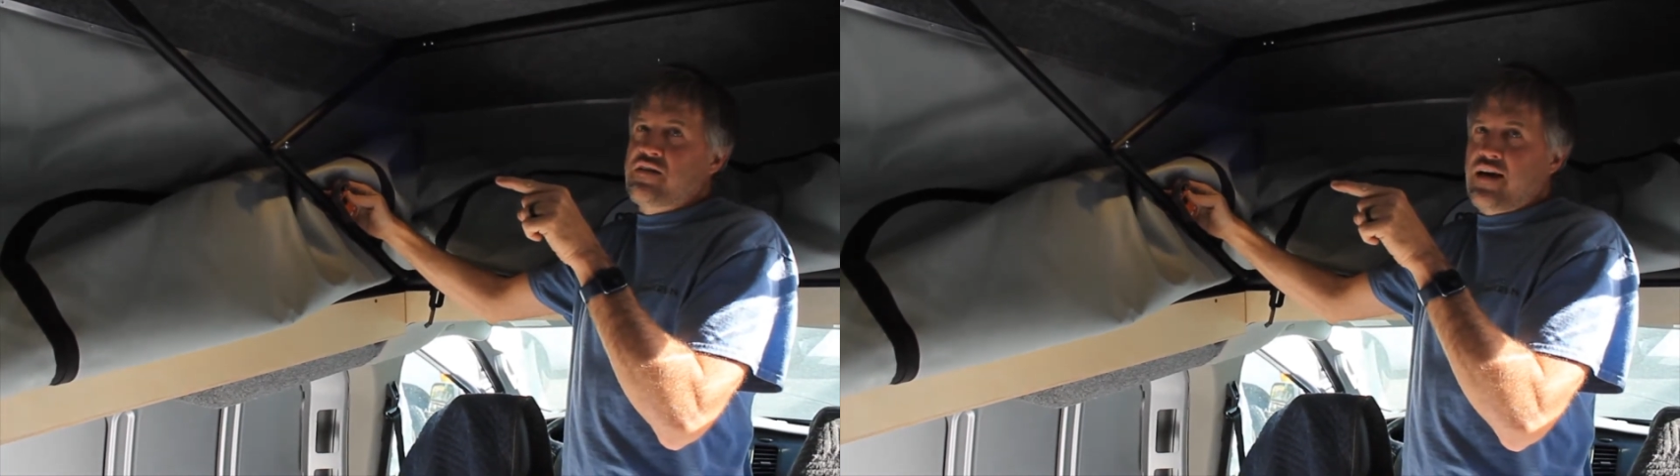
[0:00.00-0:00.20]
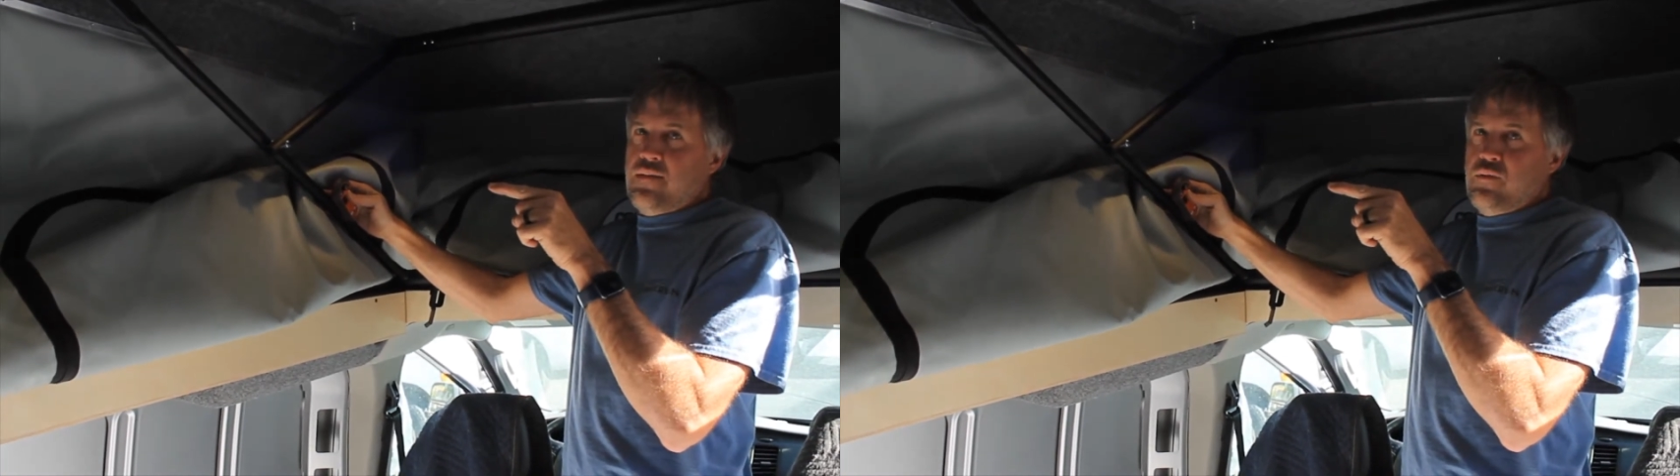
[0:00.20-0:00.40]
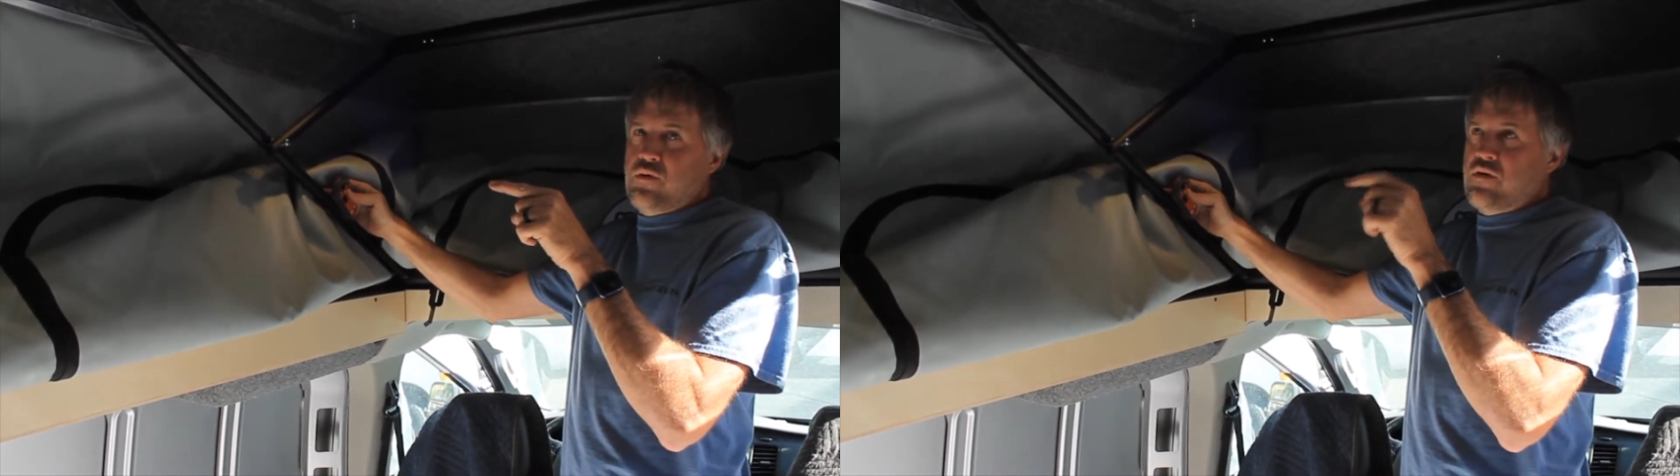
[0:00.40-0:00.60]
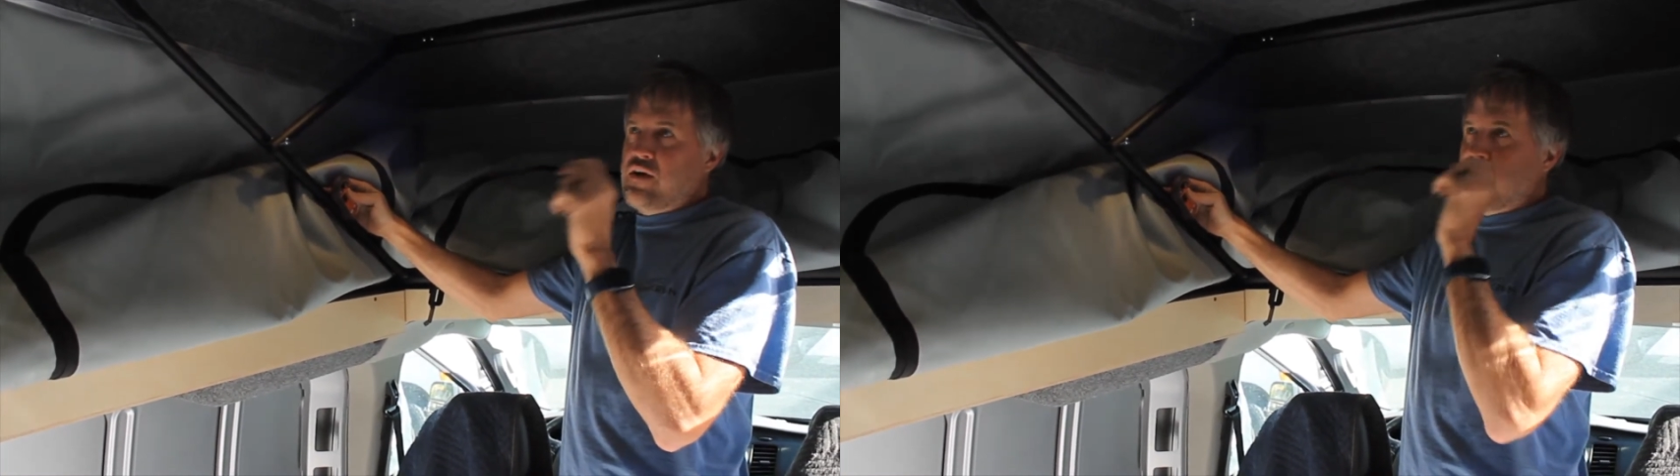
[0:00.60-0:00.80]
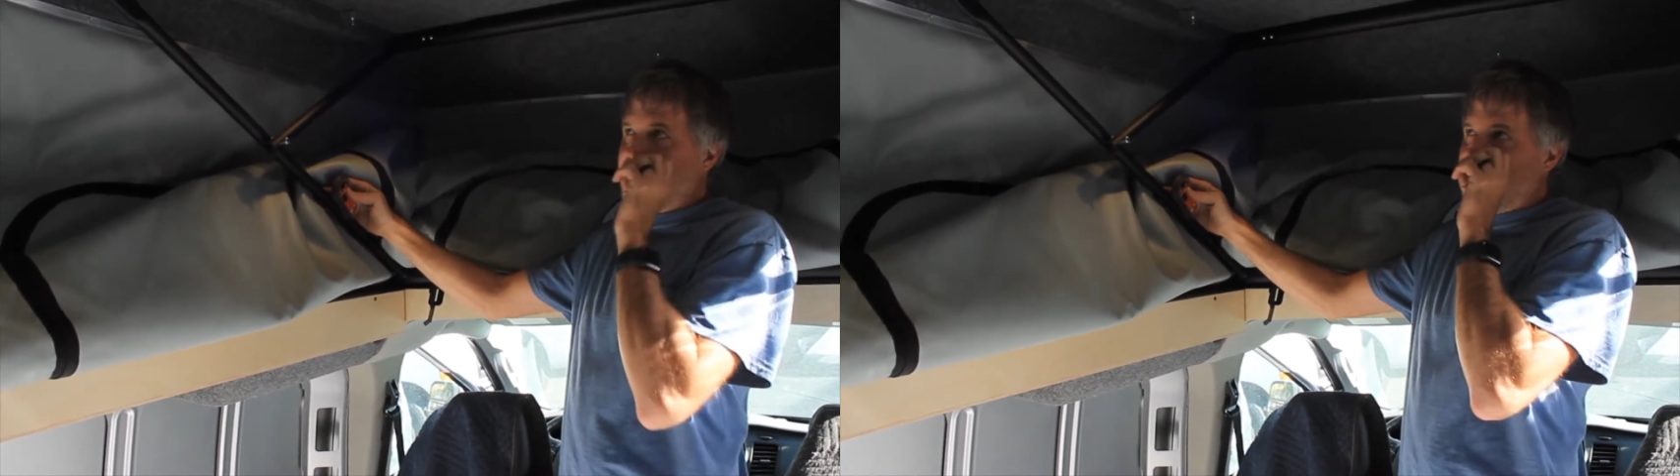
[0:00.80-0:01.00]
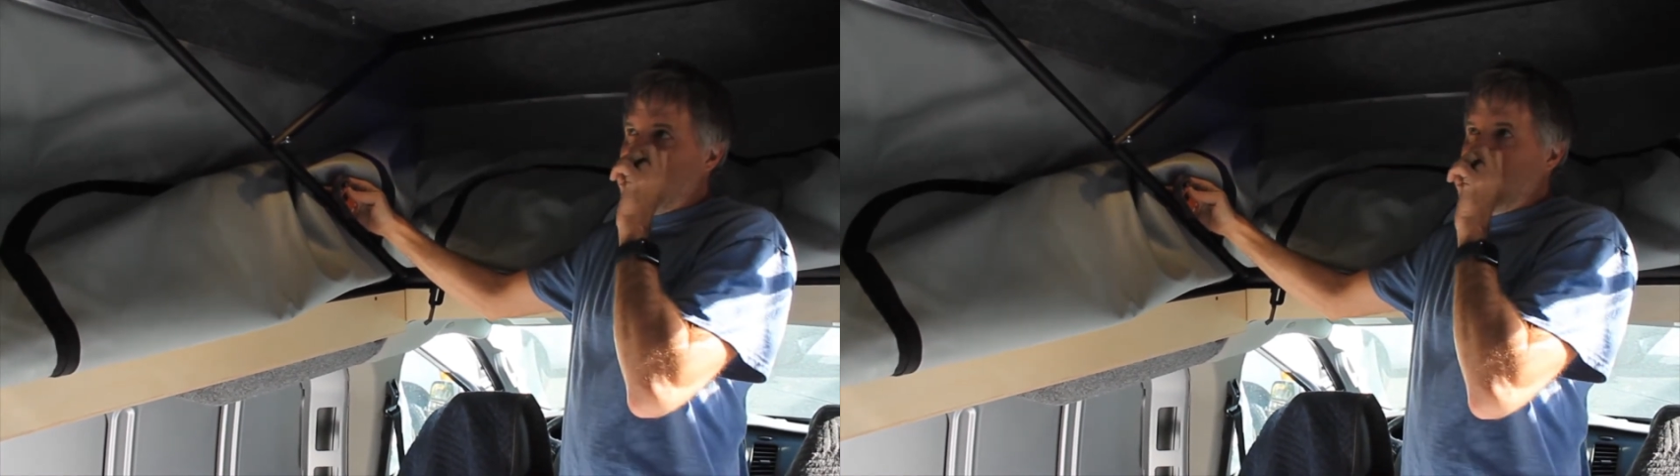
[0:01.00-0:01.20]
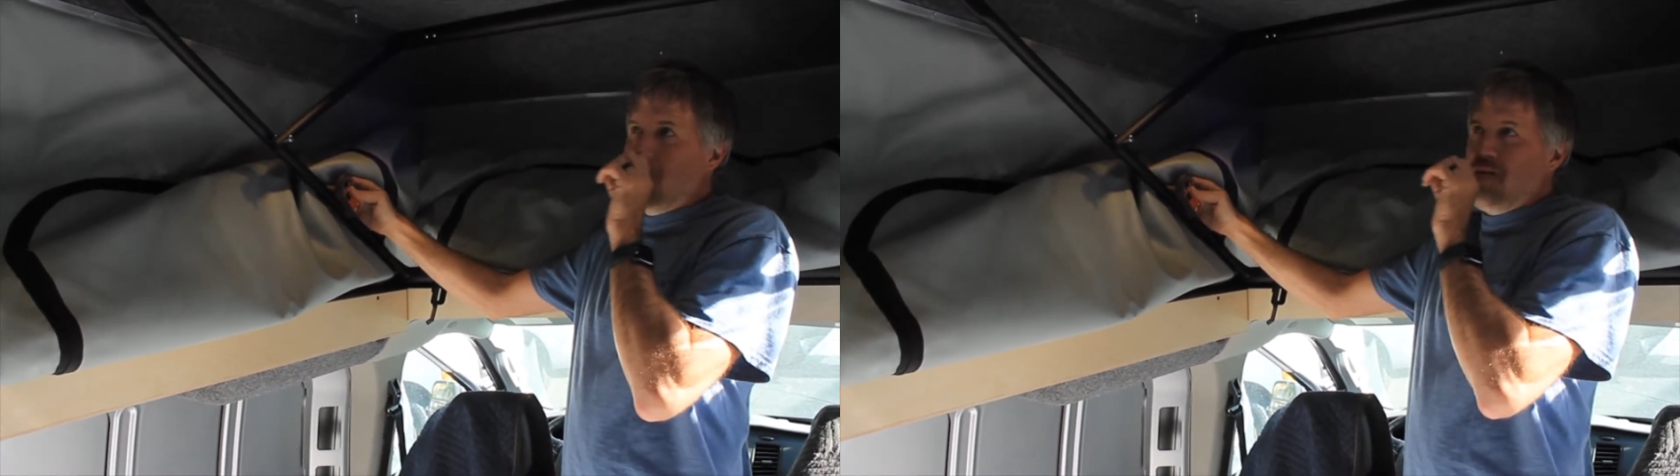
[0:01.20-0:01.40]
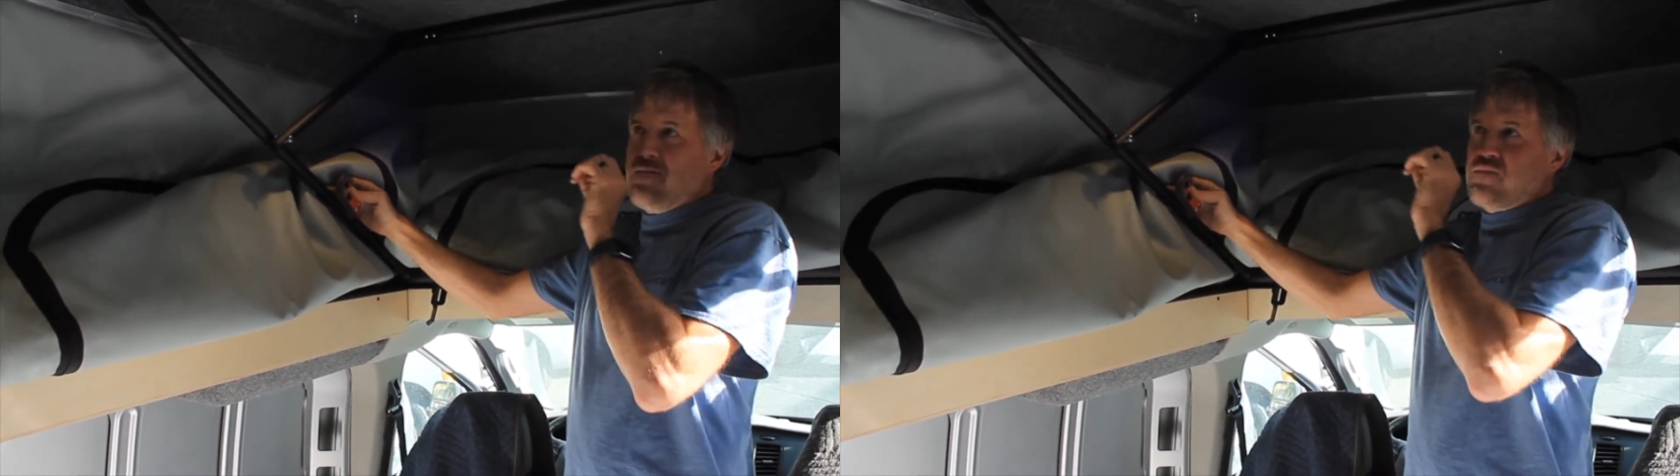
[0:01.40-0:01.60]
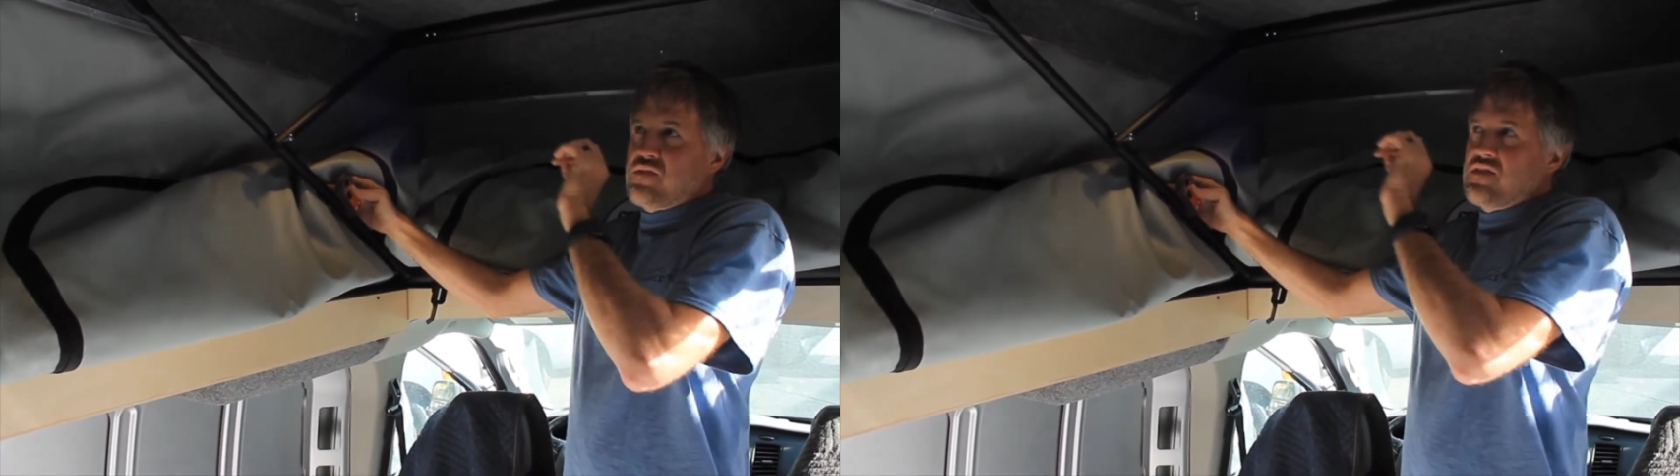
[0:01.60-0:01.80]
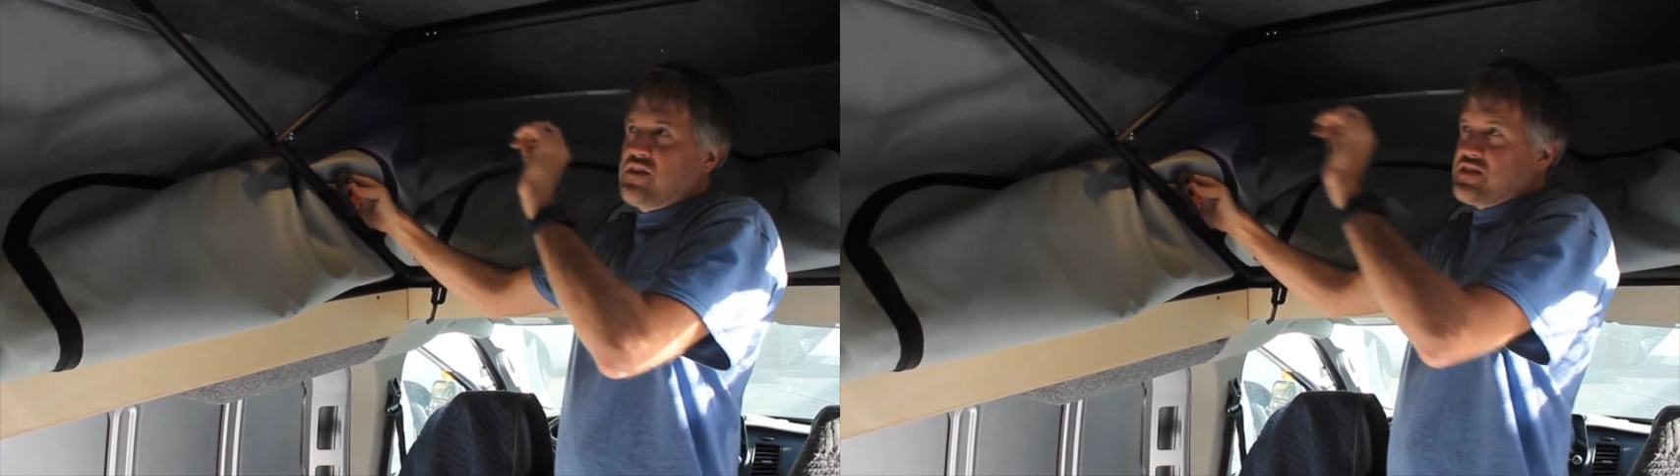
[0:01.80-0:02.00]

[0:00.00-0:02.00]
top won't go down, the